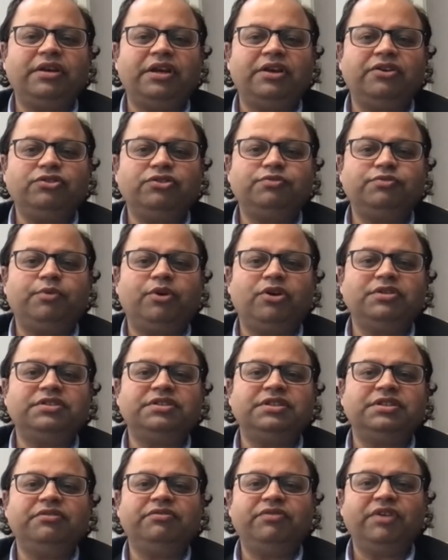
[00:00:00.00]
and
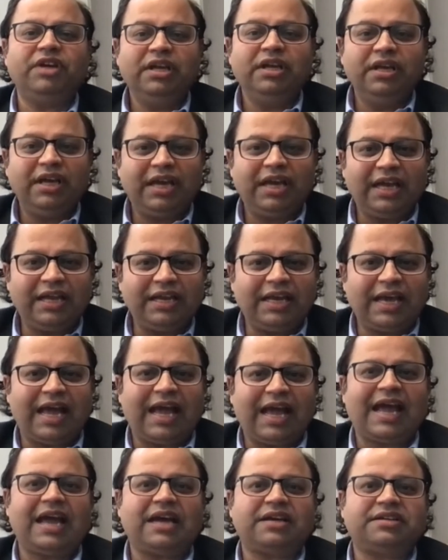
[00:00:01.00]
responsive and
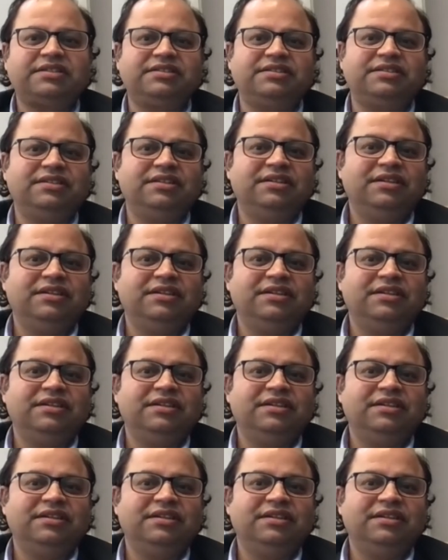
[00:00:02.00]
act.